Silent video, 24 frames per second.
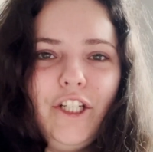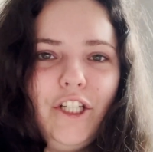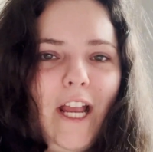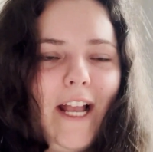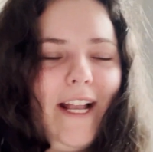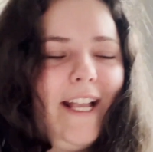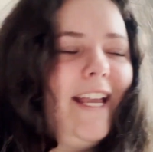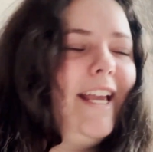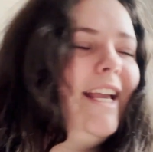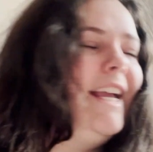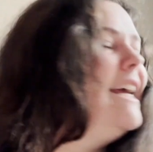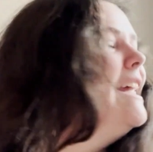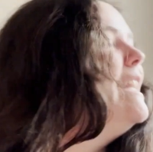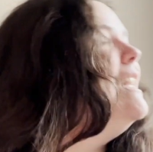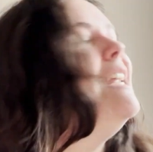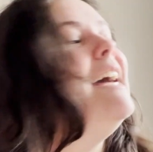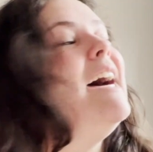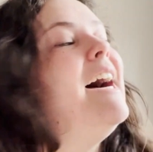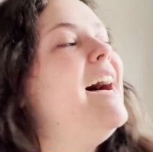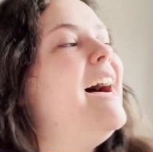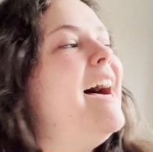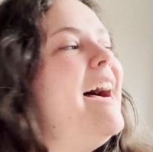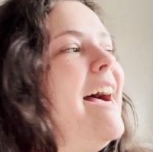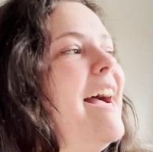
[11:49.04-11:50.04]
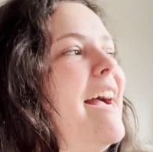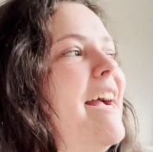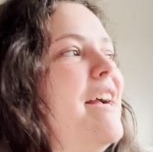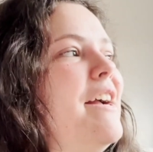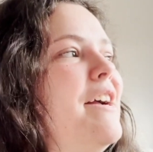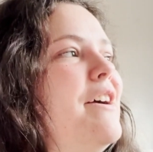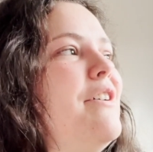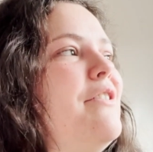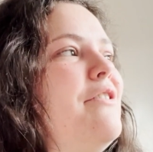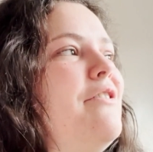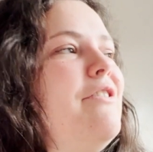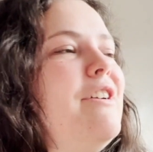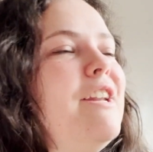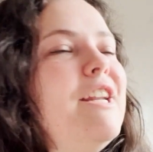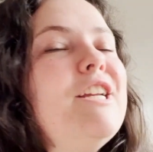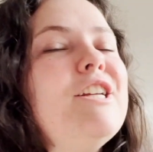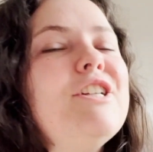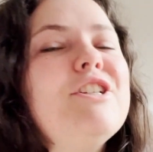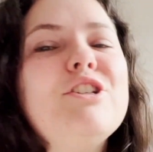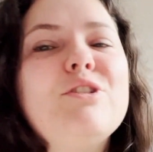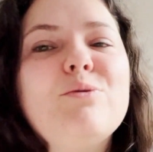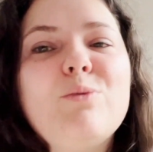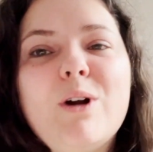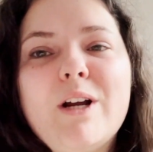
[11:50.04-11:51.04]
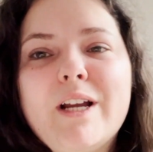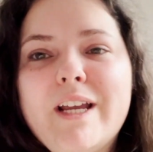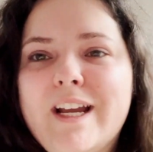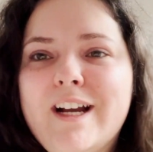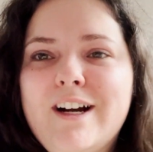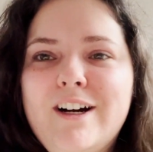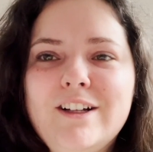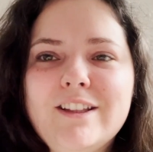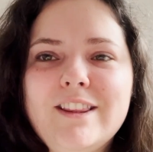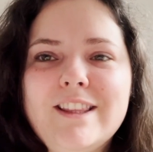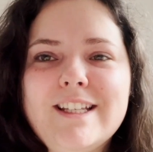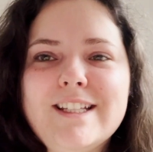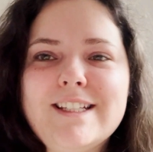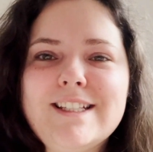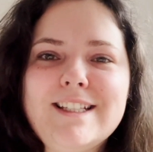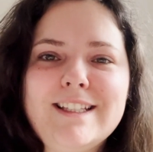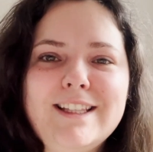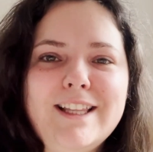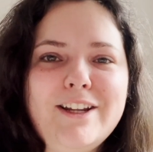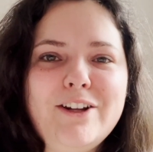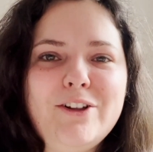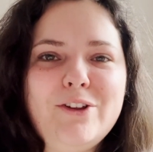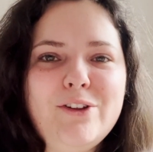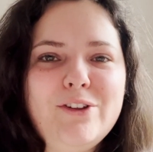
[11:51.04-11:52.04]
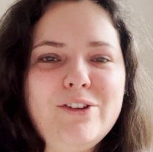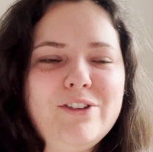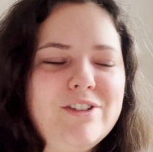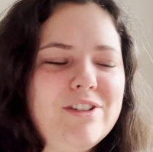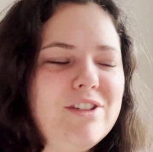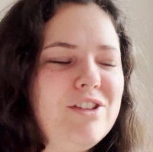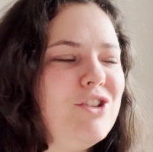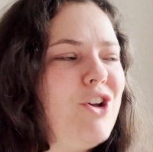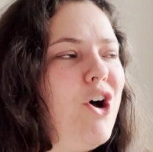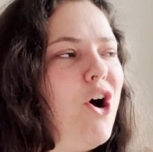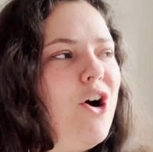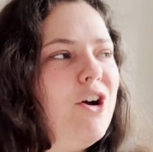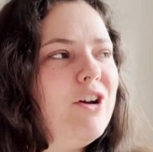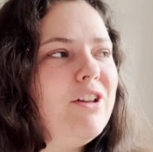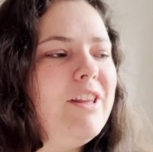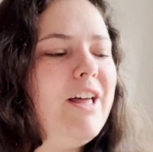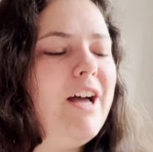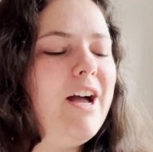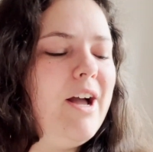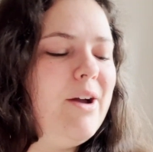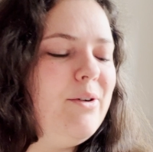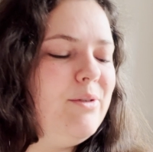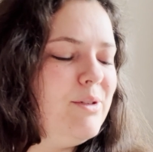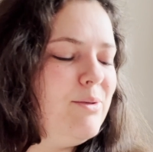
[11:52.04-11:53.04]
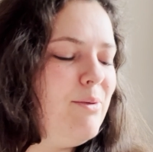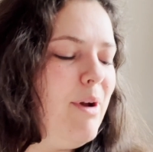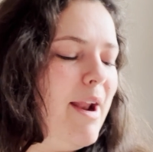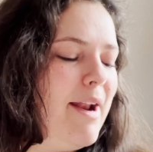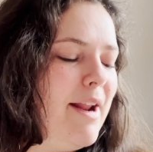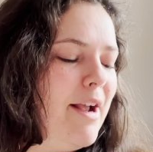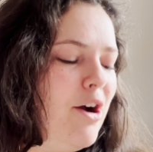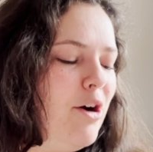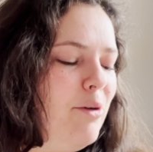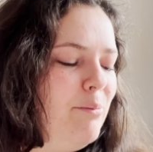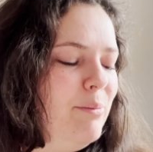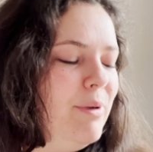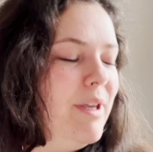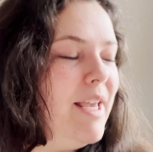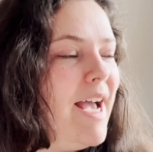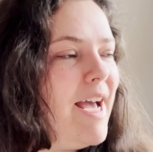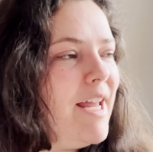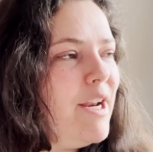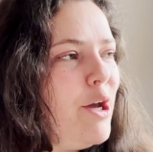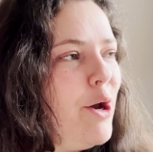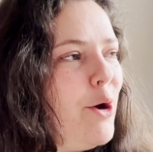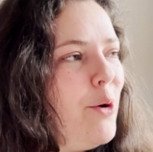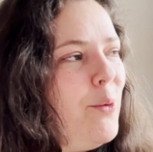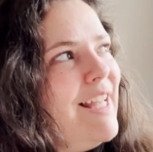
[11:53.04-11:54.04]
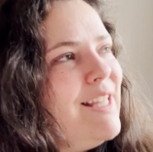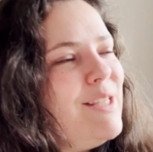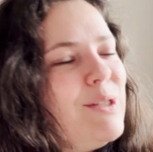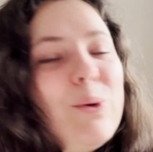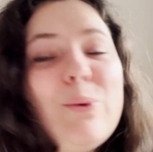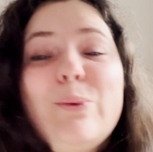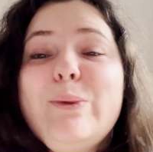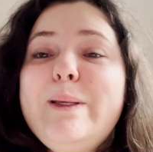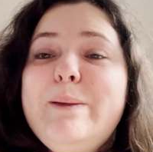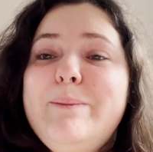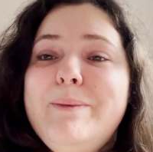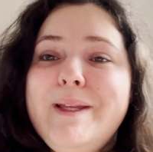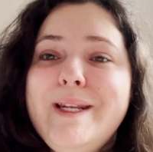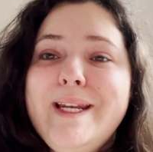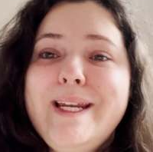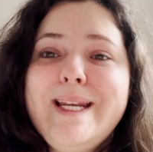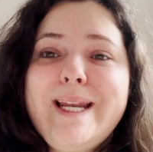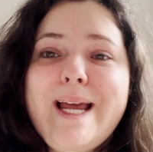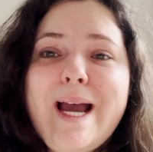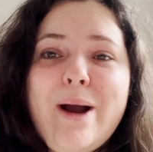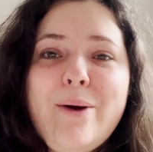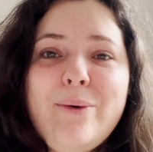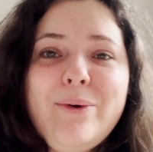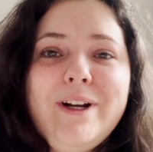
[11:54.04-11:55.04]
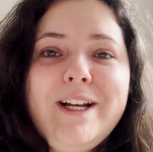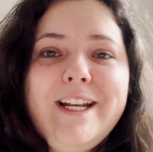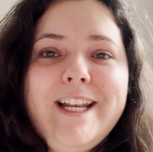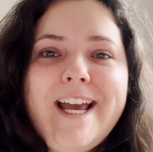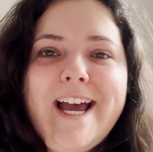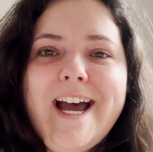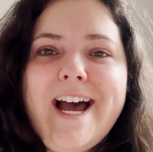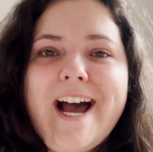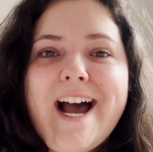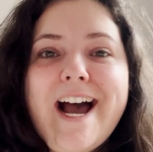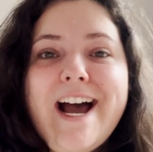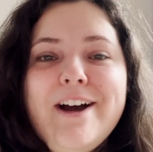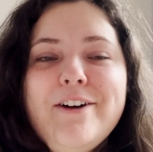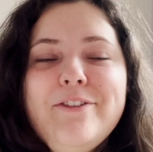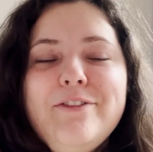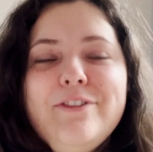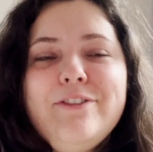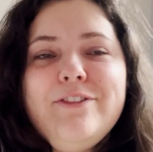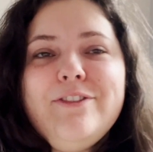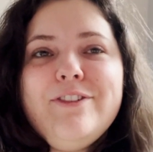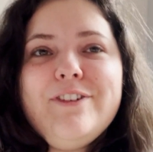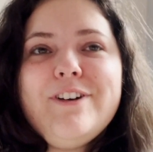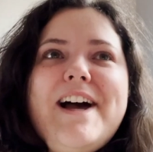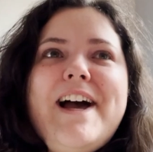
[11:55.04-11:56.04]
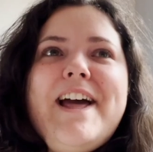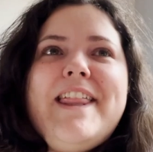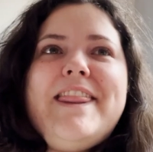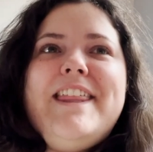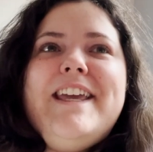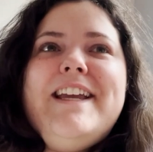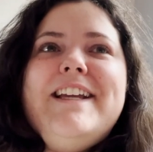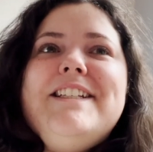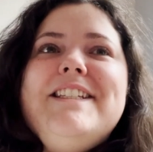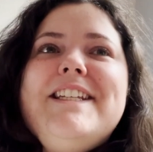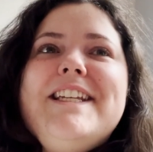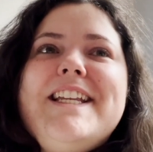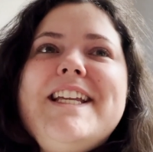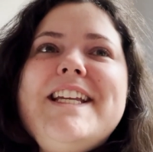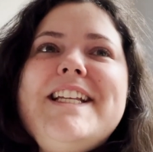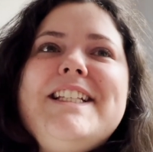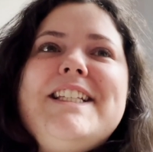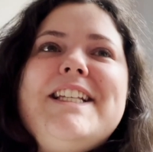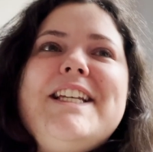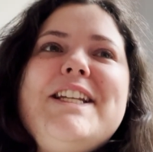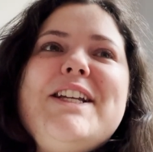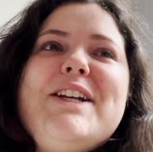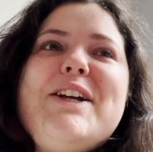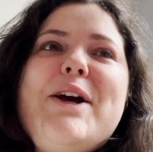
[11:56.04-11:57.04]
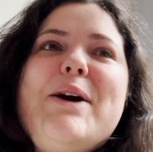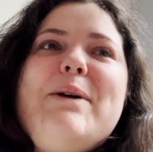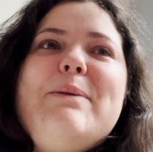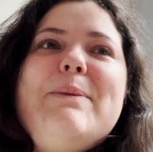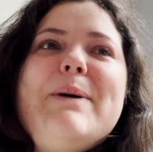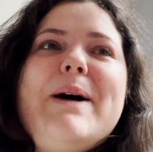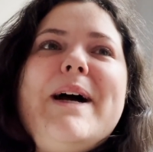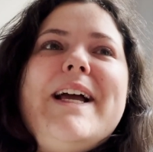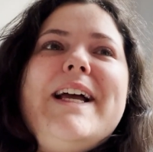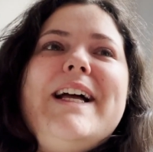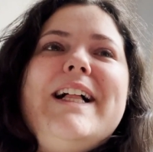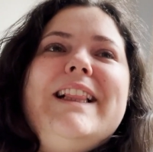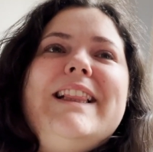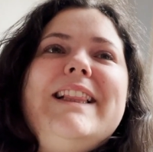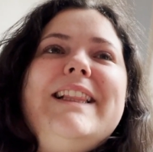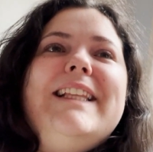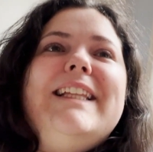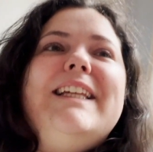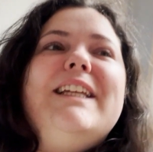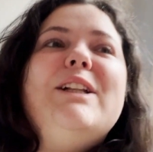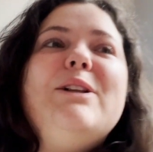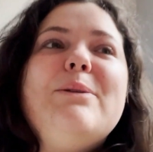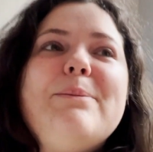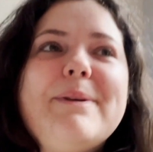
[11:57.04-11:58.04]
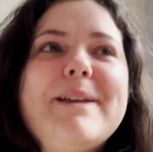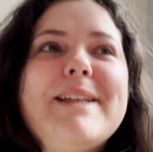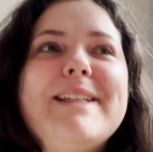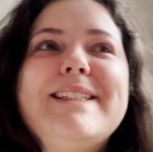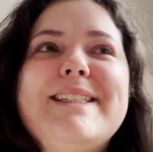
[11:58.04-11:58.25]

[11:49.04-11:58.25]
checking in. I finished working on this little song that I was writing on piano. It's only been an hour and a half. I think today's gonna go by a little bit